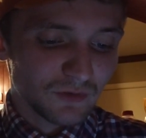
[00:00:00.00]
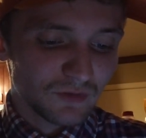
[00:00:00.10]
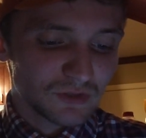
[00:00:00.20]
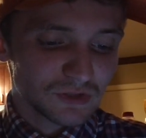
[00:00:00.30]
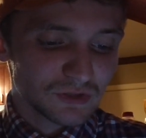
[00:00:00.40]

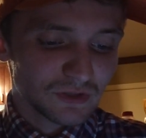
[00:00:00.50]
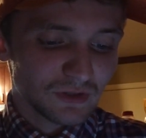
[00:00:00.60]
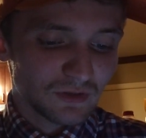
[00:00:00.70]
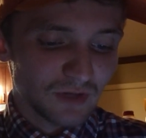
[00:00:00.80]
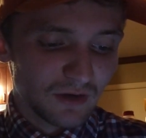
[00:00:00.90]
Eventually
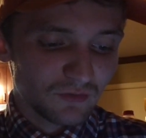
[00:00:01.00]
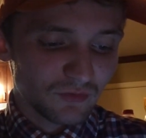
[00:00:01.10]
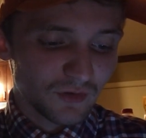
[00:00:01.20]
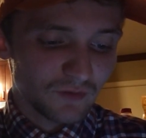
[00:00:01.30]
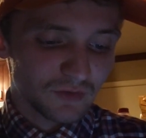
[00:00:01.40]
the
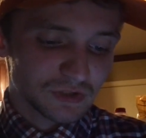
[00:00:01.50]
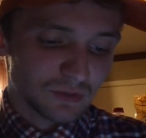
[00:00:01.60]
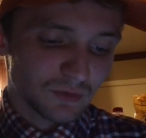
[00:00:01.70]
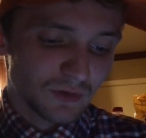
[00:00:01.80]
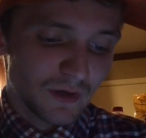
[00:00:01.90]
downfall of the
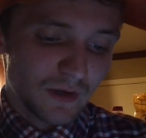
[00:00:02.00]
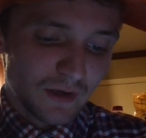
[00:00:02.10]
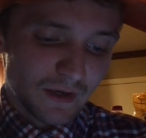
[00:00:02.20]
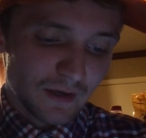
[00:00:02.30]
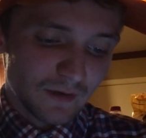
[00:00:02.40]
shimmer
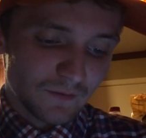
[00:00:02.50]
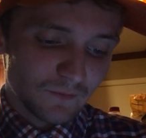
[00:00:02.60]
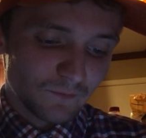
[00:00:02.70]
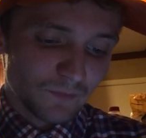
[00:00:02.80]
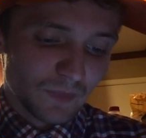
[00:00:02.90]

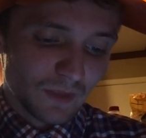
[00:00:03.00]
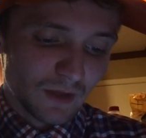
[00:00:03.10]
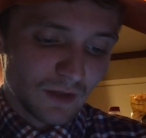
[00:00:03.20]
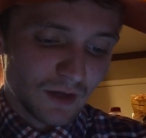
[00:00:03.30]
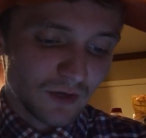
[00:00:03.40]
and
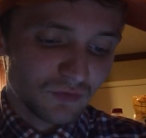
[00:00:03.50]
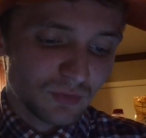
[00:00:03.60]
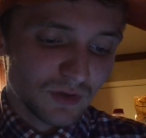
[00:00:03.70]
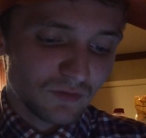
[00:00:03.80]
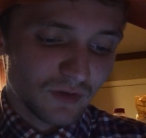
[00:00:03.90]
and the
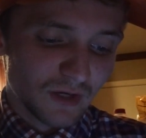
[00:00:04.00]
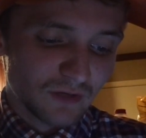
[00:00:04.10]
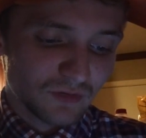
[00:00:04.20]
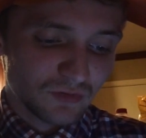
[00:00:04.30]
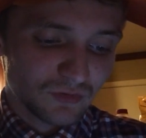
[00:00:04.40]
husband of
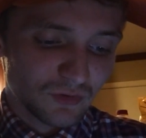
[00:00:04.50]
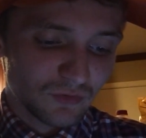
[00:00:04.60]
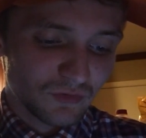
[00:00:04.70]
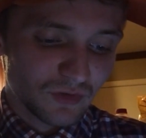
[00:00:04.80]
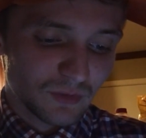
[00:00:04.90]
Isaac's
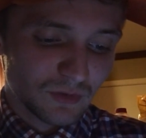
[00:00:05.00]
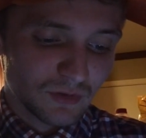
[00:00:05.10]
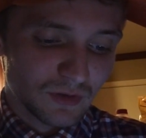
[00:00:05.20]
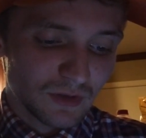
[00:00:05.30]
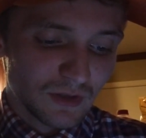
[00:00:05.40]
clone
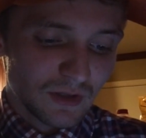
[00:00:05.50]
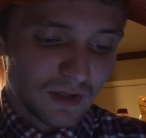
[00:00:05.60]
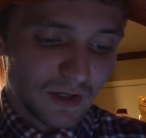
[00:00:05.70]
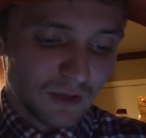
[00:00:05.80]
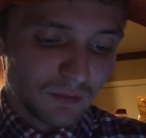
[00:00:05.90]
seemingly
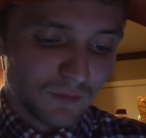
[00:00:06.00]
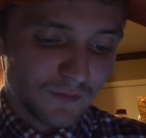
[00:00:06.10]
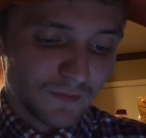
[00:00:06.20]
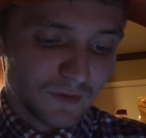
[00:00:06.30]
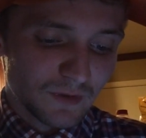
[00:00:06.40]
and
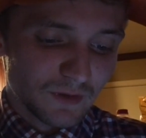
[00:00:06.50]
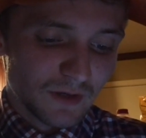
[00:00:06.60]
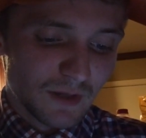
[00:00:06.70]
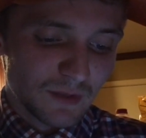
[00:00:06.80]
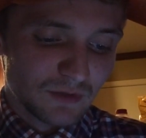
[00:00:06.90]
Portman
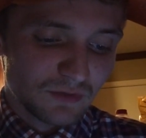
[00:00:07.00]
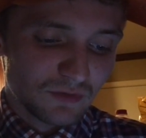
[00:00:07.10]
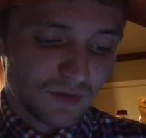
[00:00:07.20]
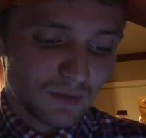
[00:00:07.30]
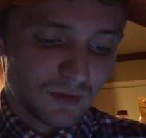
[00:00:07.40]
coming
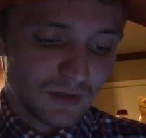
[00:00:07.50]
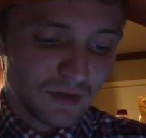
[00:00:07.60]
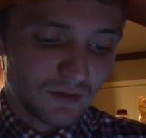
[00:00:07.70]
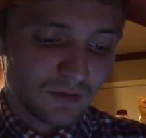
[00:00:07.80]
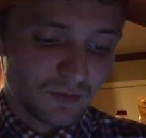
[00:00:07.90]
coming
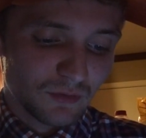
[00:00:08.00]
together